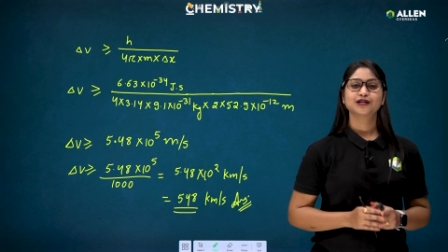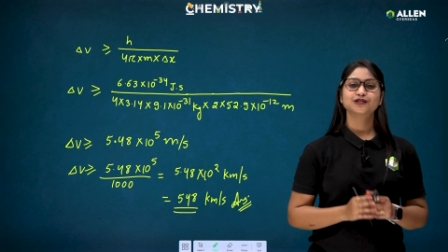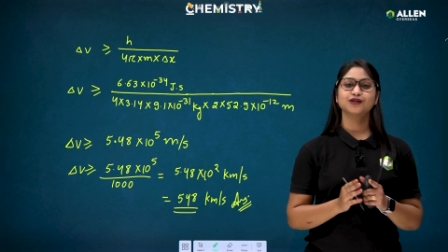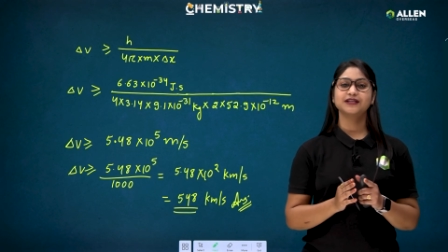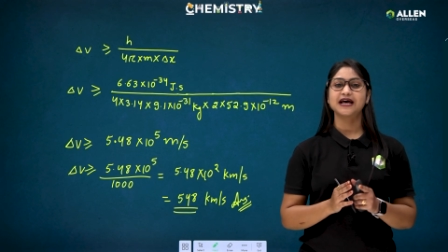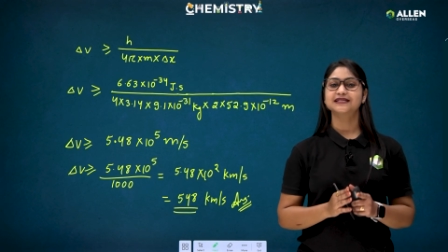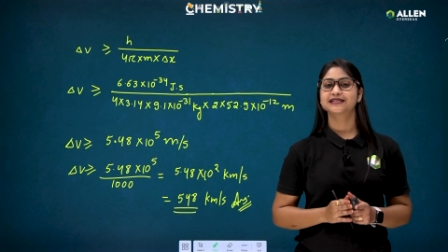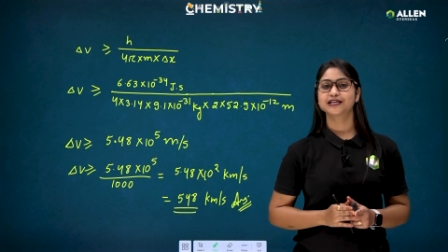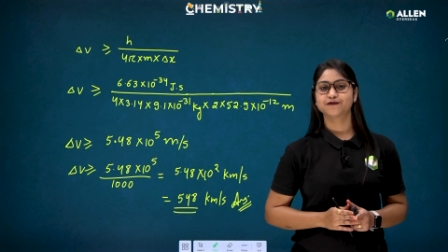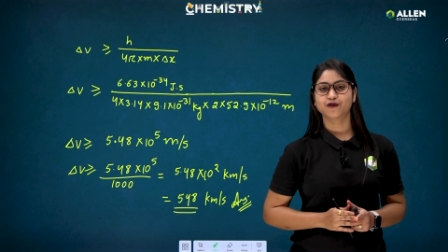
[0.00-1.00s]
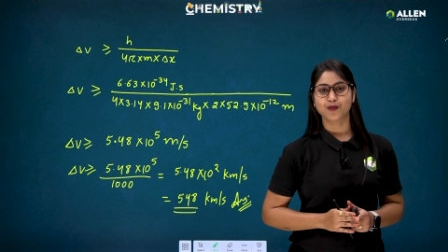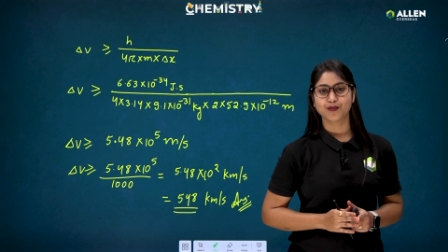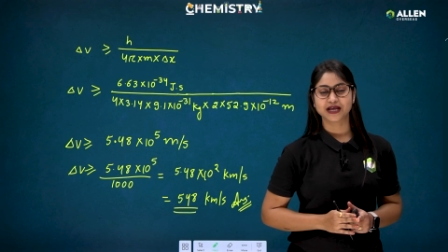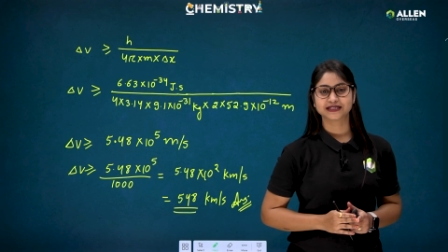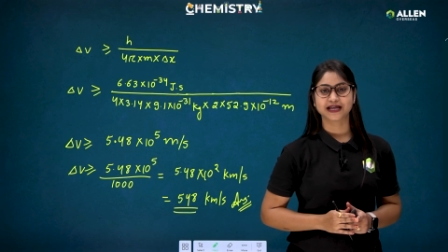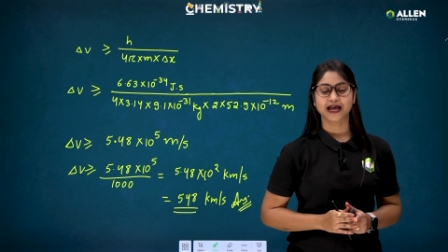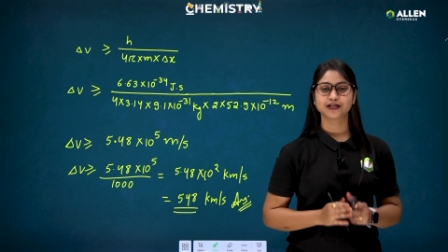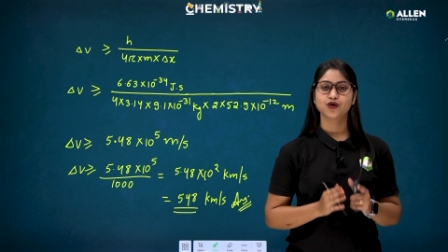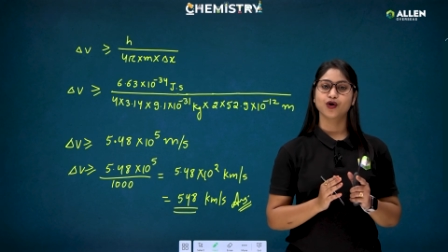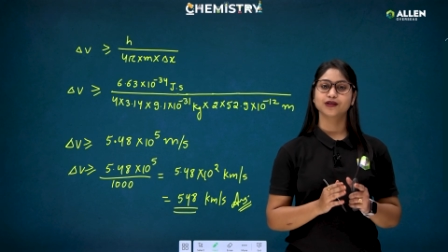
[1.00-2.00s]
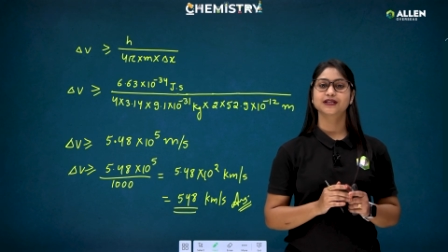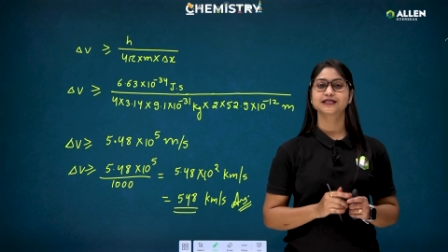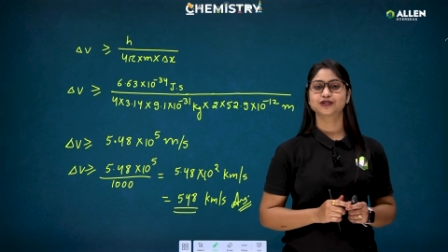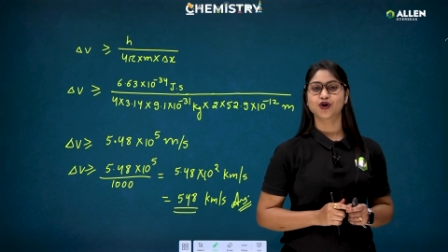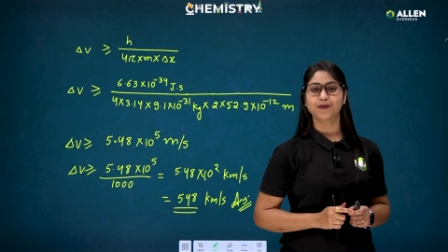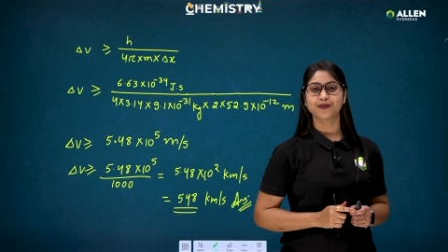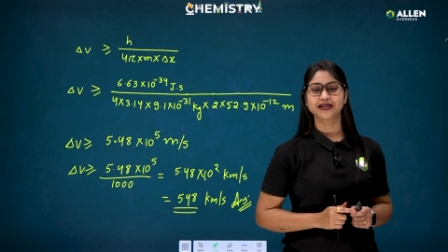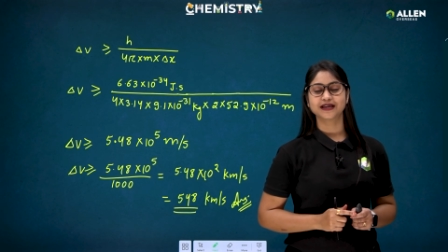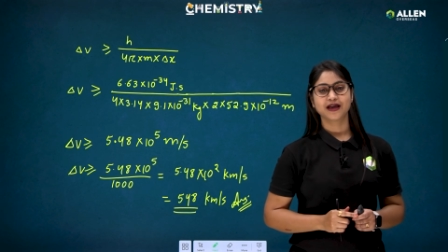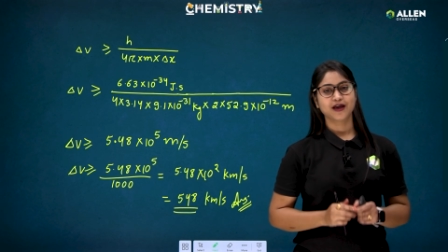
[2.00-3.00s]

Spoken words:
So that's it from my side on this topic.